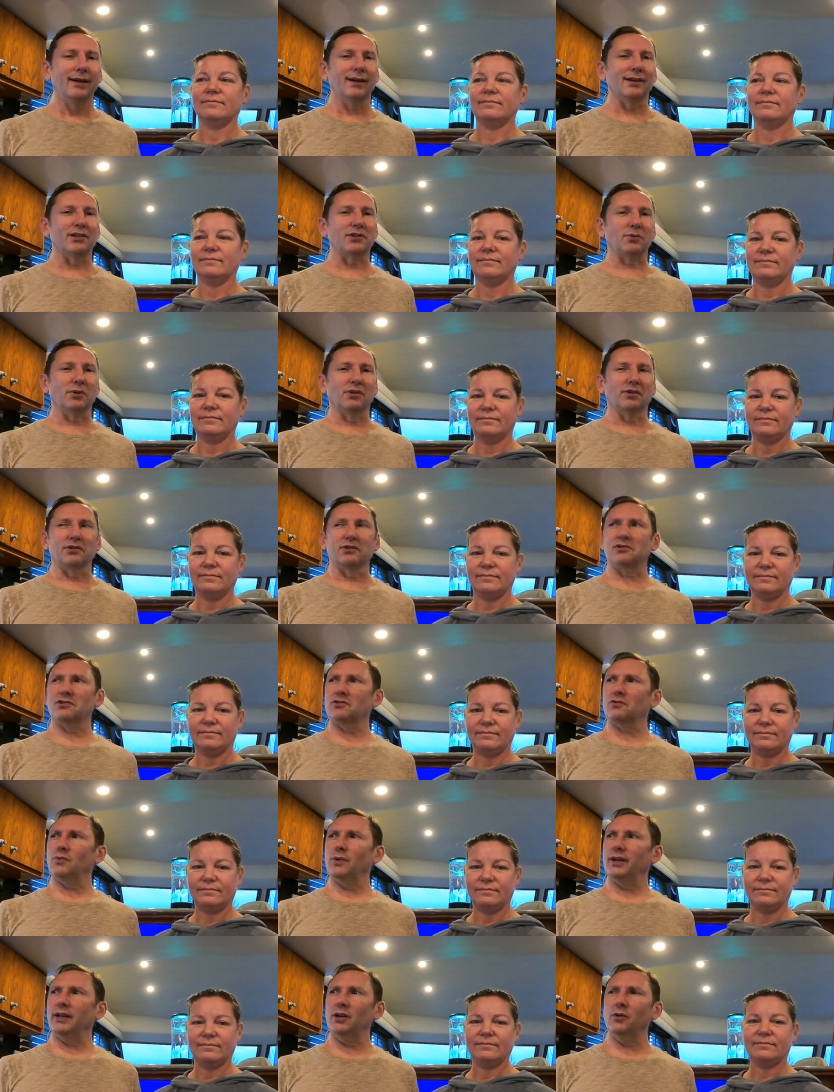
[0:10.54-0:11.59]
Speaker 1: as well as
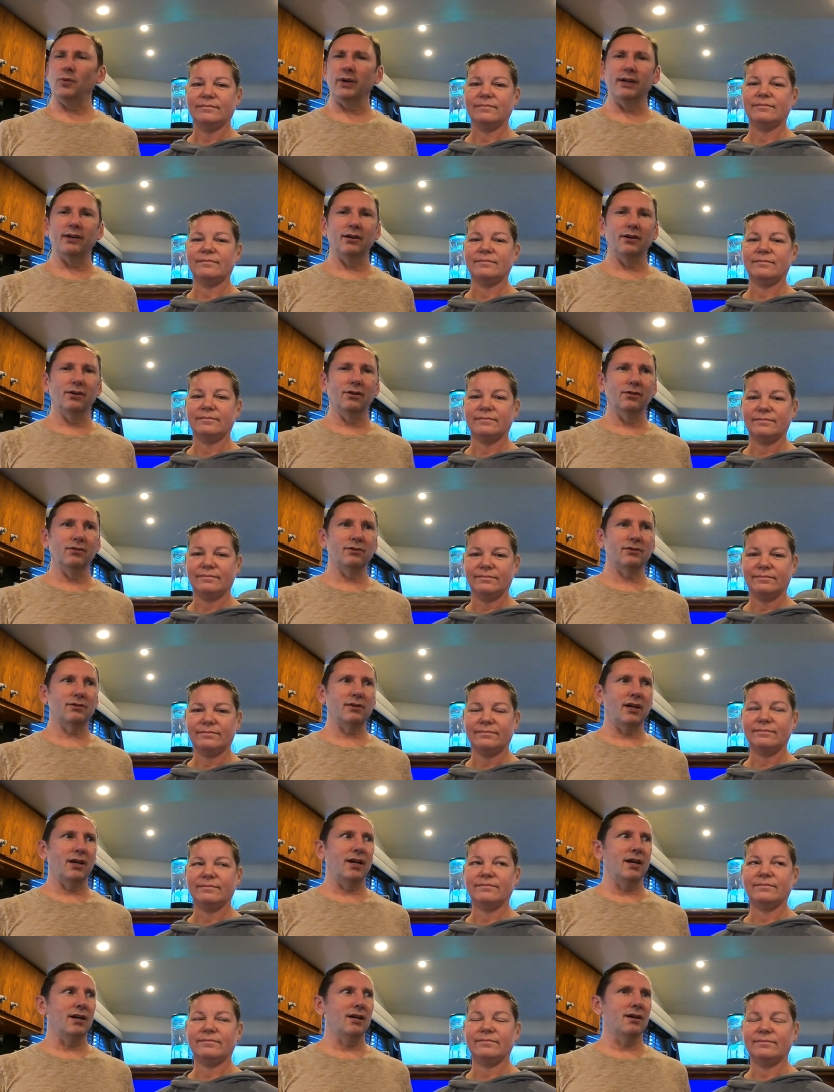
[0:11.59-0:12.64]
sweaty windows,
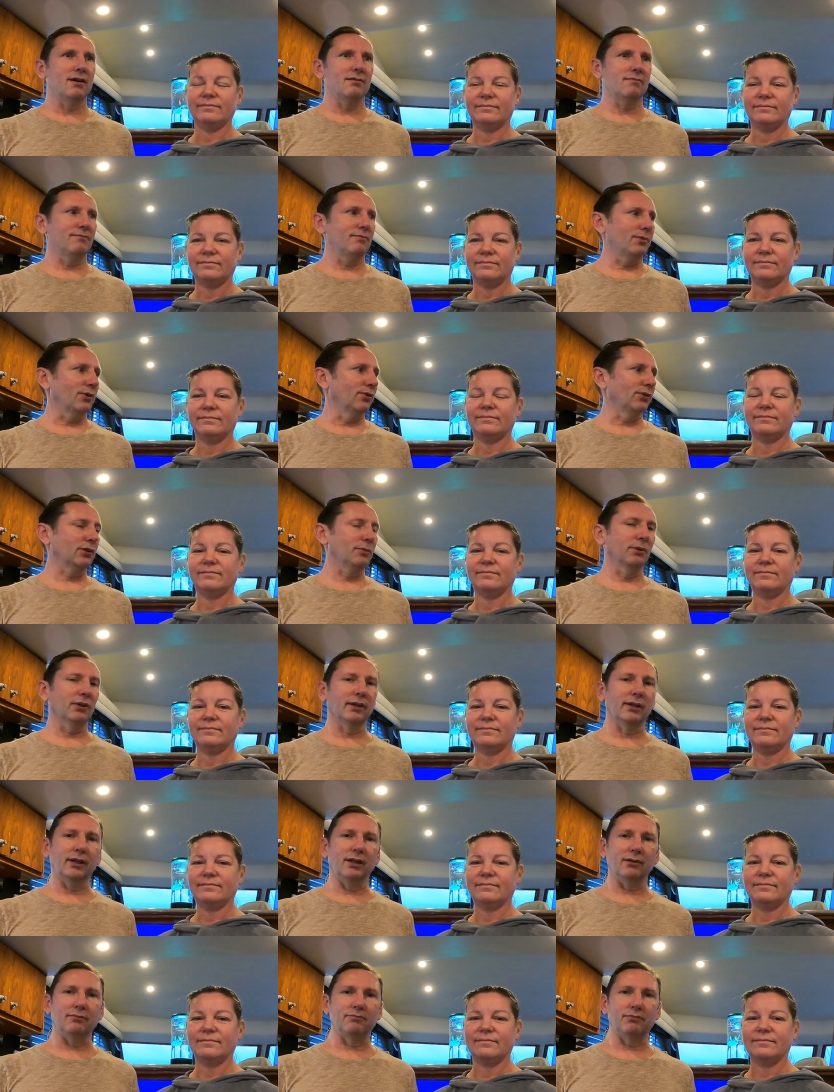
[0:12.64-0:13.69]
mm-hmm. and
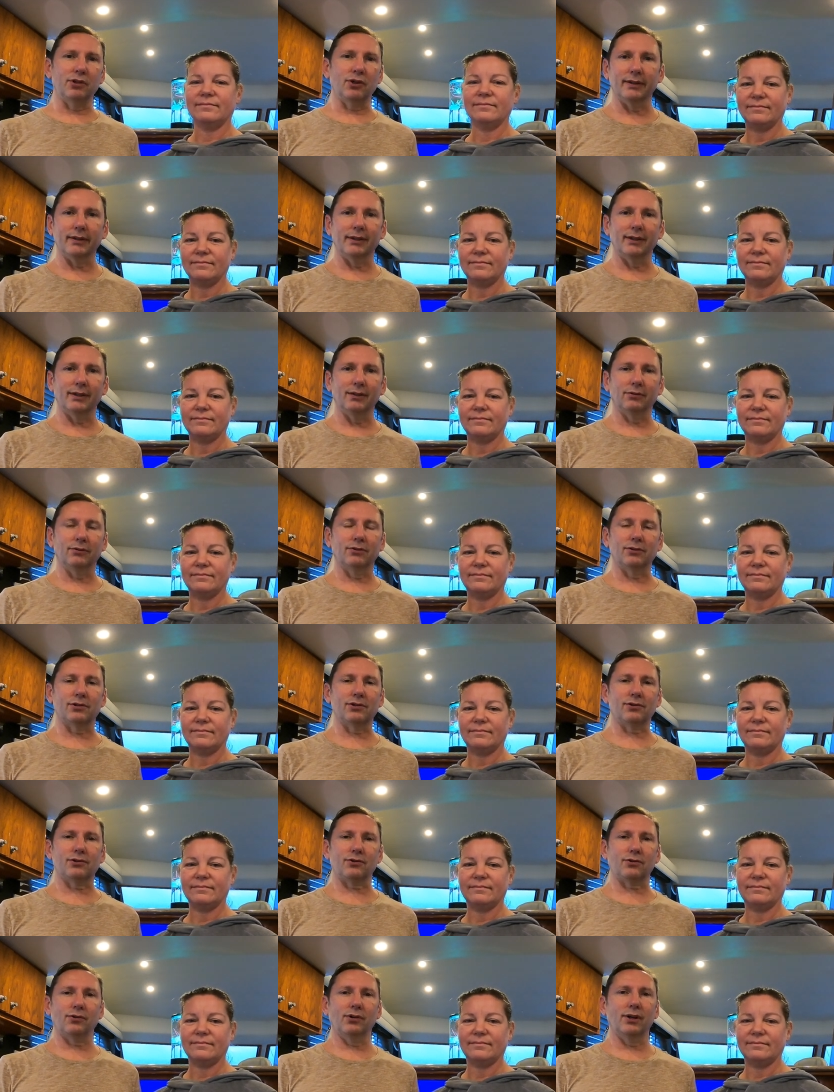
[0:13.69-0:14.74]
ultimately uh, it'll
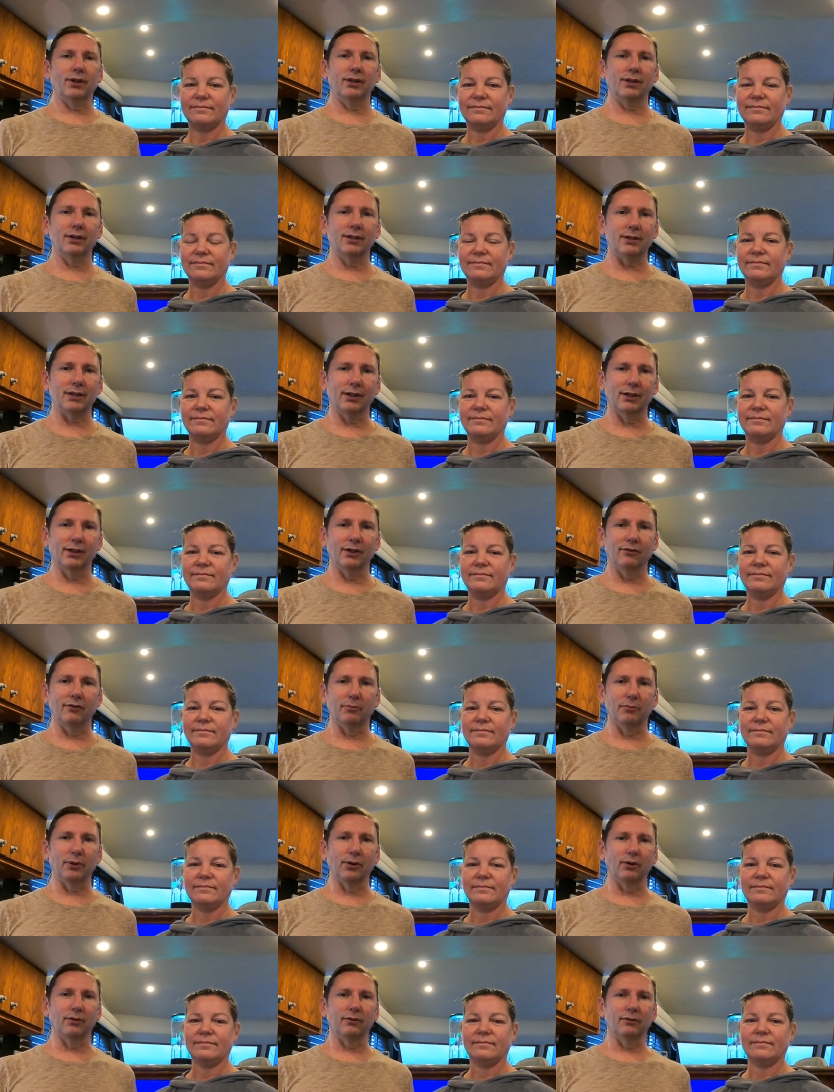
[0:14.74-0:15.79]
destroy the interior of a
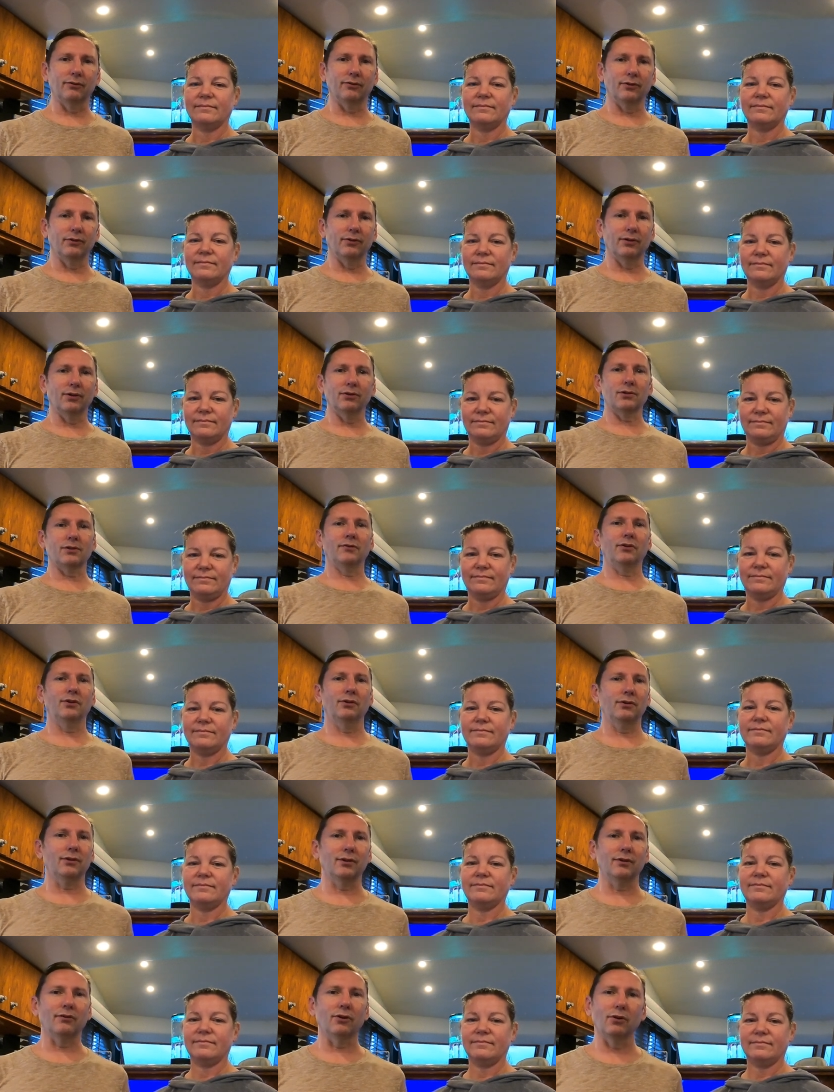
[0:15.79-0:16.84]
boat. And for those of you
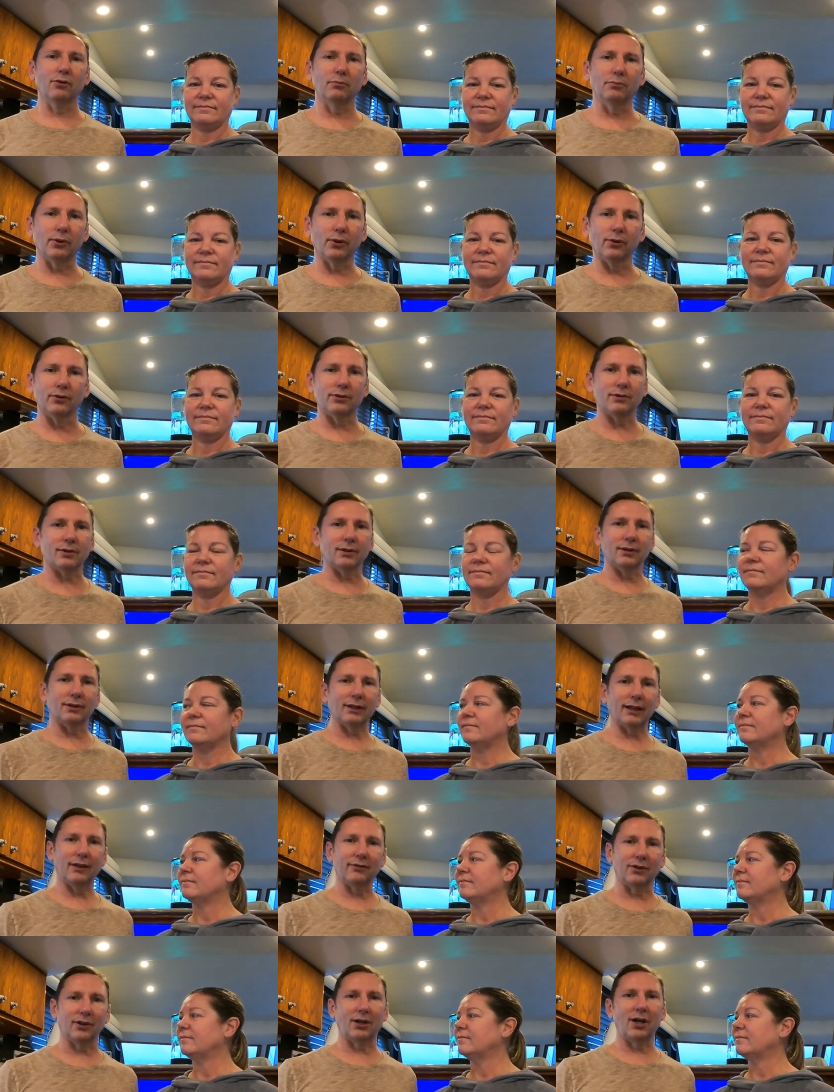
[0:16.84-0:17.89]
that have owned boats and
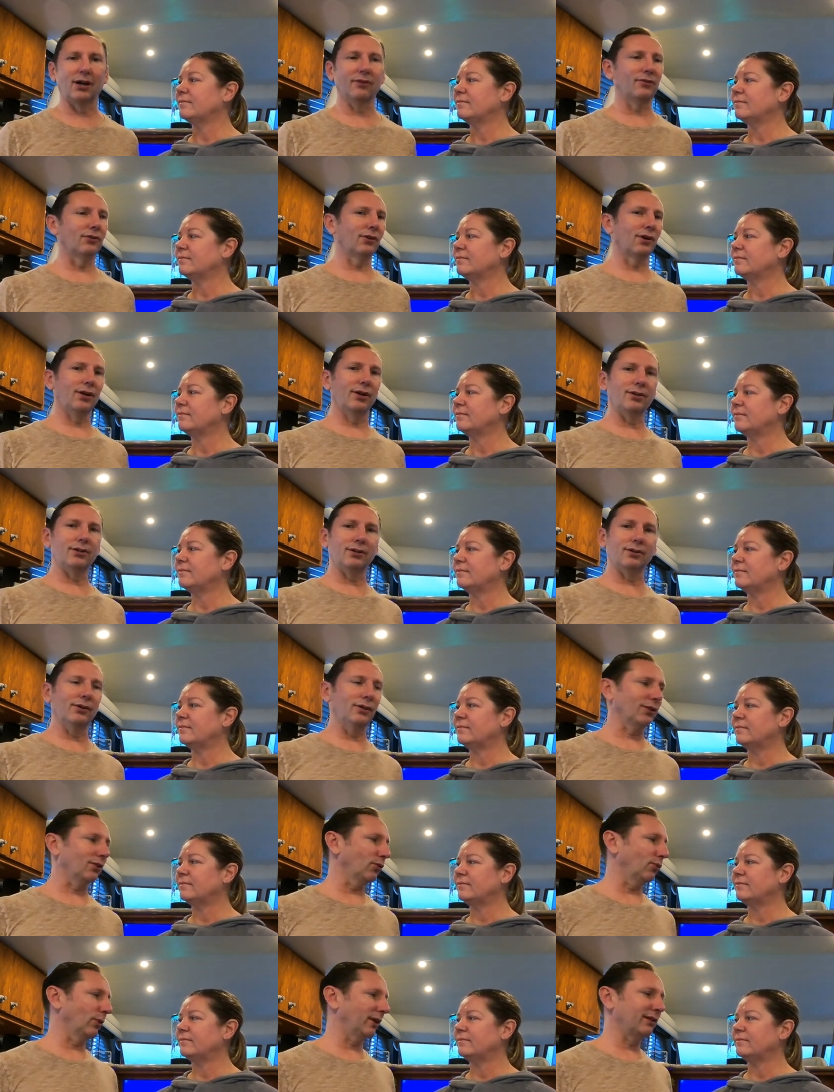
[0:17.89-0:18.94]
left a cover on it
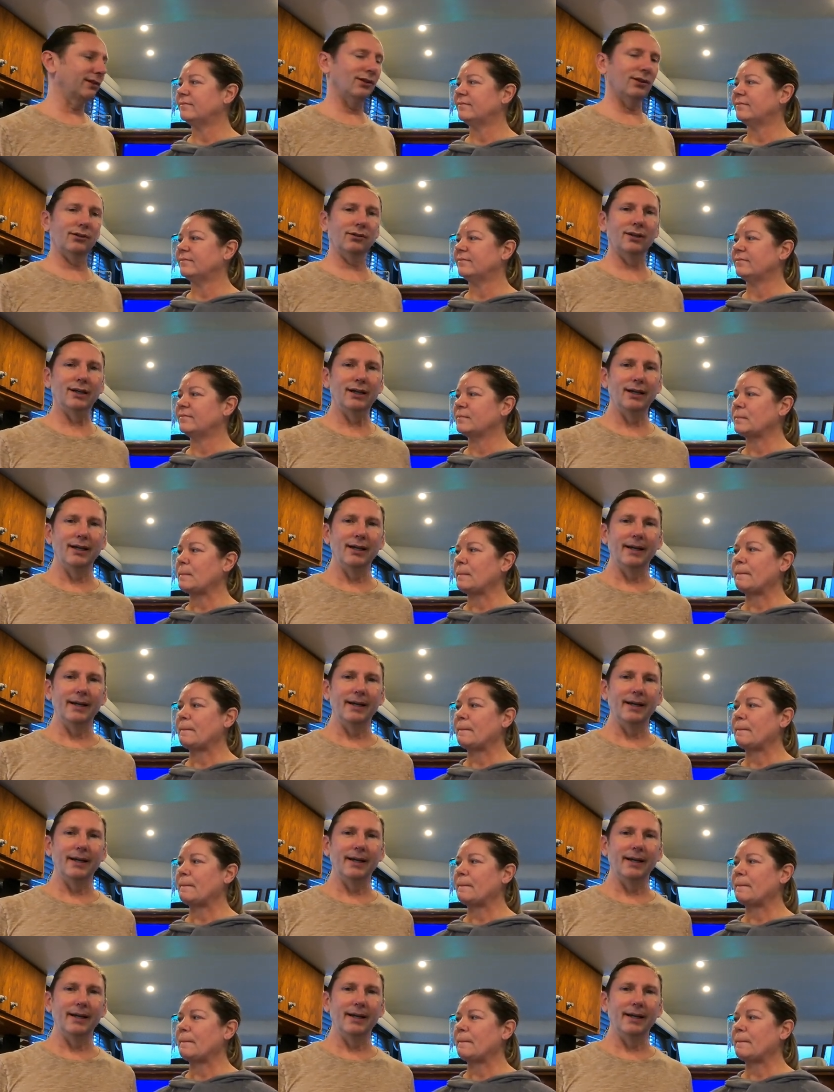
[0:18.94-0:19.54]
during the winter,